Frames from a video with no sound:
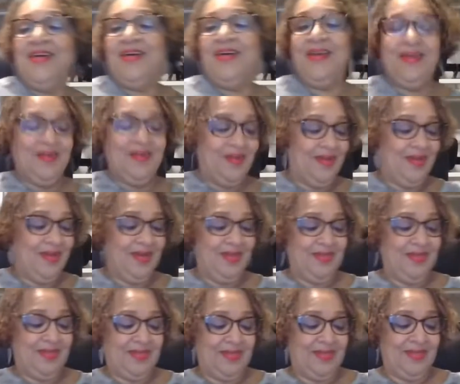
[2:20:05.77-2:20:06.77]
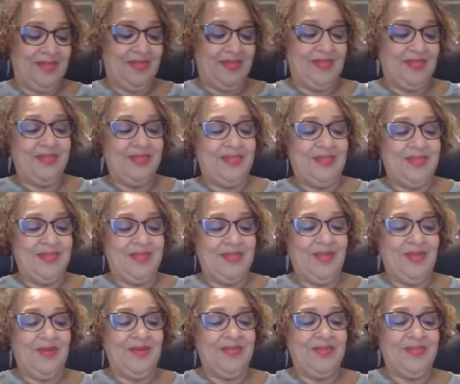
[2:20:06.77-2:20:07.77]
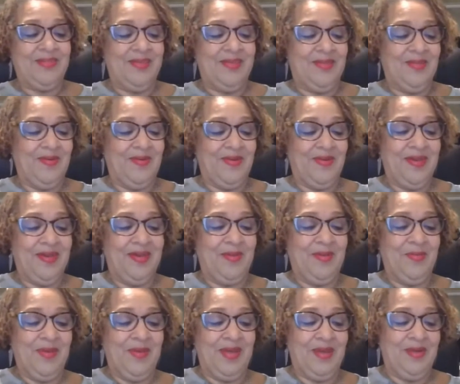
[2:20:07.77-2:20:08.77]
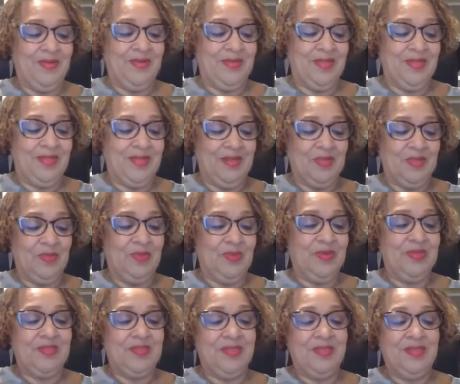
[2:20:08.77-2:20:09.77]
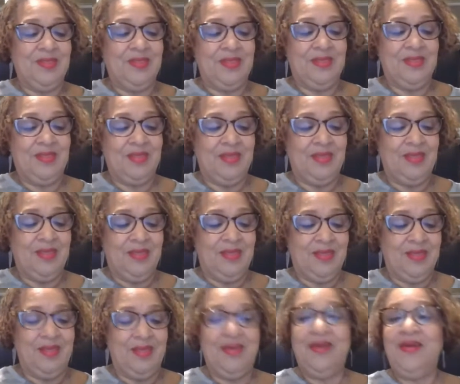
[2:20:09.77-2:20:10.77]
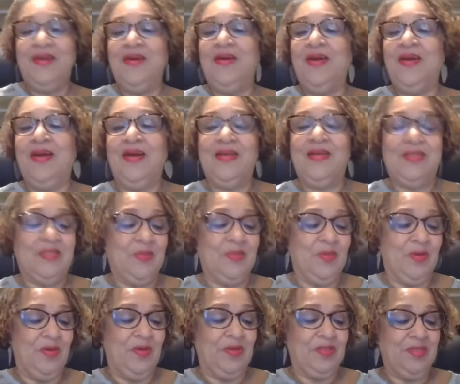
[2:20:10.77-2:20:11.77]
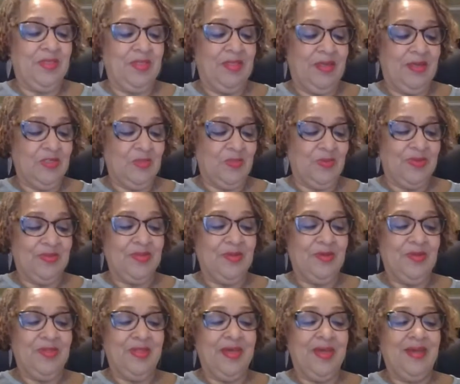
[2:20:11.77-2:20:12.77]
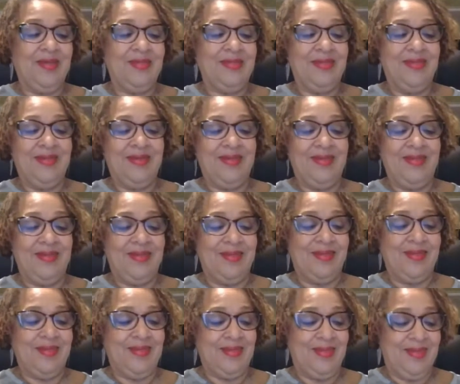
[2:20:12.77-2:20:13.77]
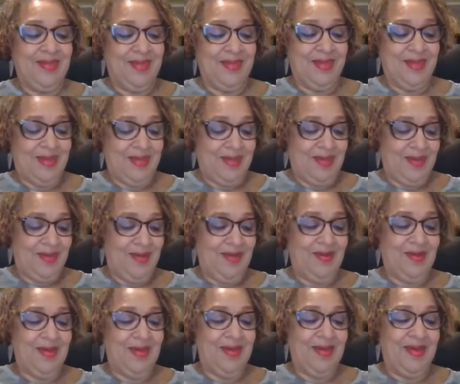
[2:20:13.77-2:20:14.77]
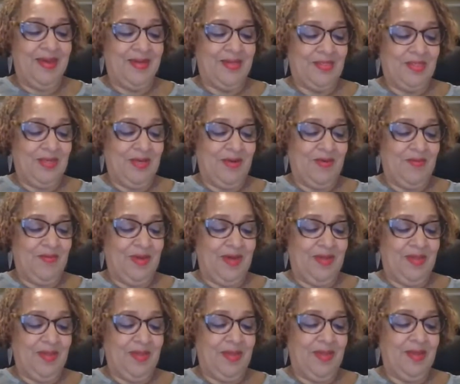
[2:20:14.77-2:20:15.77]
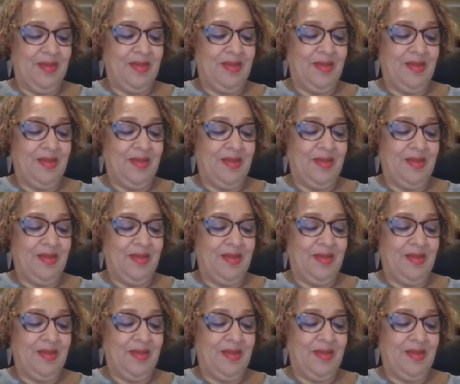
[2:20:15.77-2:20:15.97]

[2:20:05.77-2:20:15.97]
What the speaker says: Okay, she lost it. Okay, we gotta go to the next person. Okay, so we're going to the next person. Good thing I didn't delete it. Okay, guys, y'all ready?